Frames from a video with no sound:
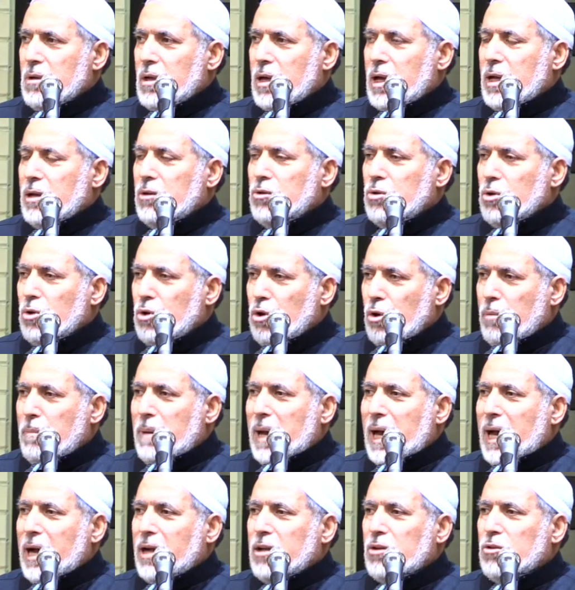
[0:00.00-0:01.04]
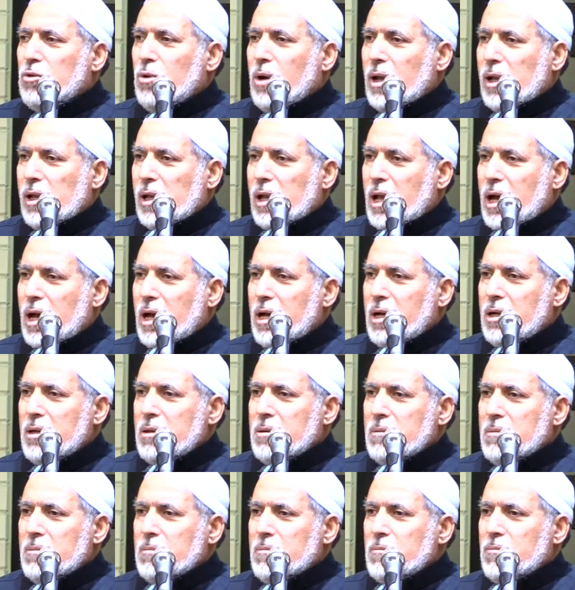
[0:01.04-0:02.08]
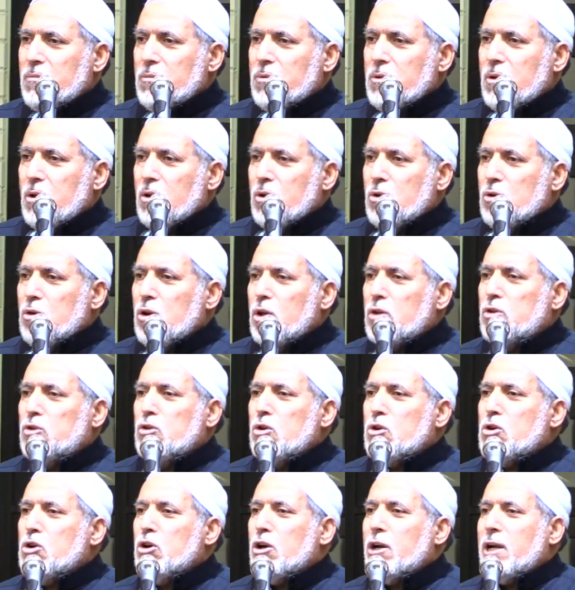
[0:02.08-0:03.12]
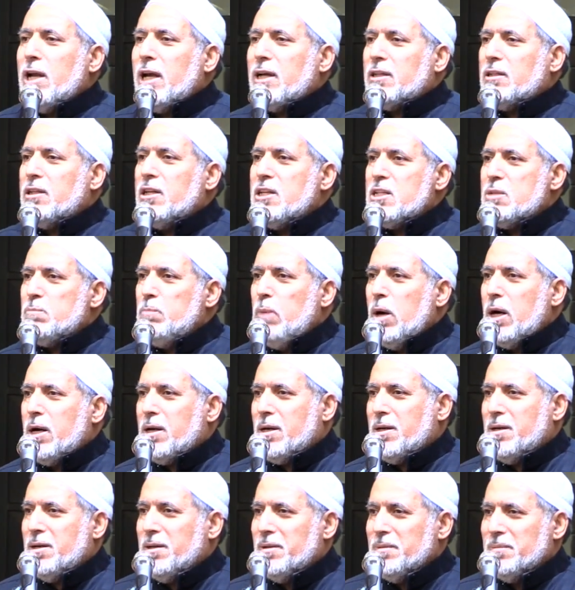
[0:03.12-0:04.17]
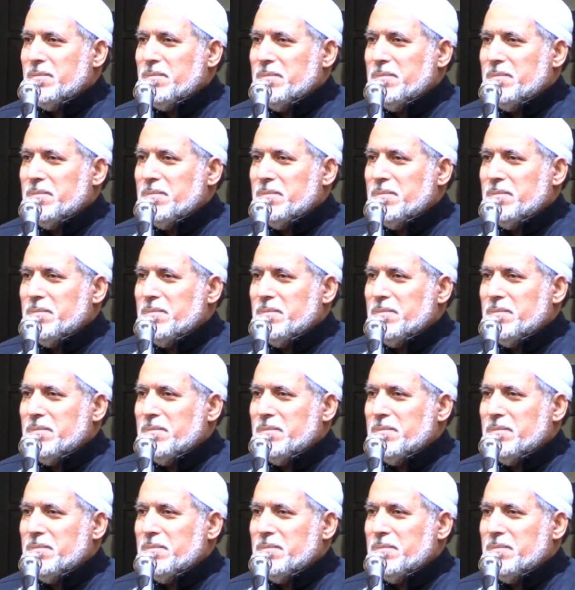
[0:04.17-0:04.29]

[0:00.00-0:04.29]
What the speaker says: and to go back to Allah, not to correct His book,